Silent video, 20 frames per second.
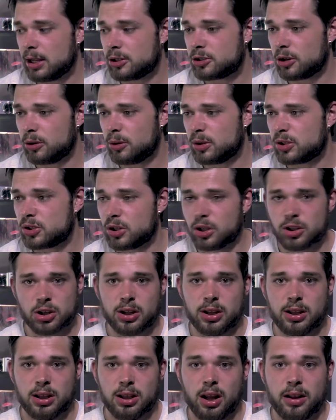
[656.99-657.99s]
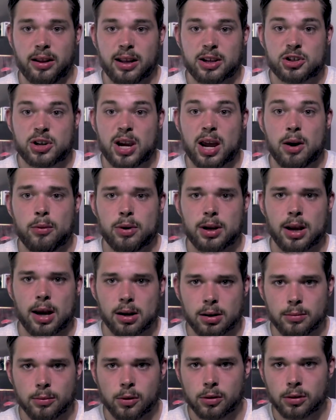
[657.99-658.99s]
and so it's not that
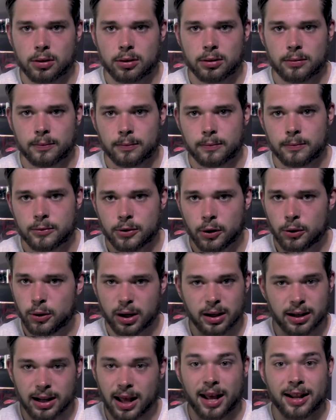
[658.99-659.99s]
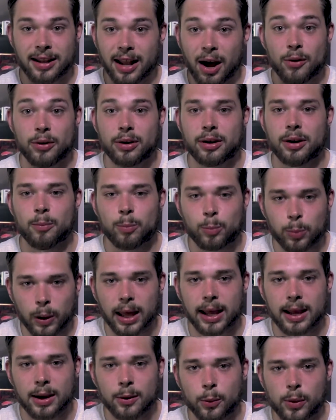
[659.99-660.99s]
scary anymore. So now you can
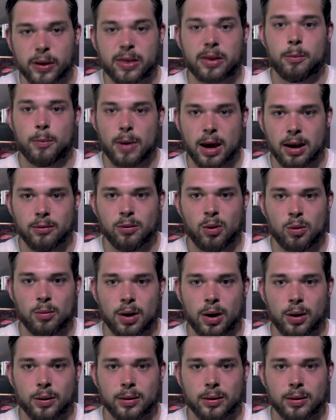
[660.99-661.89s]
play with the manual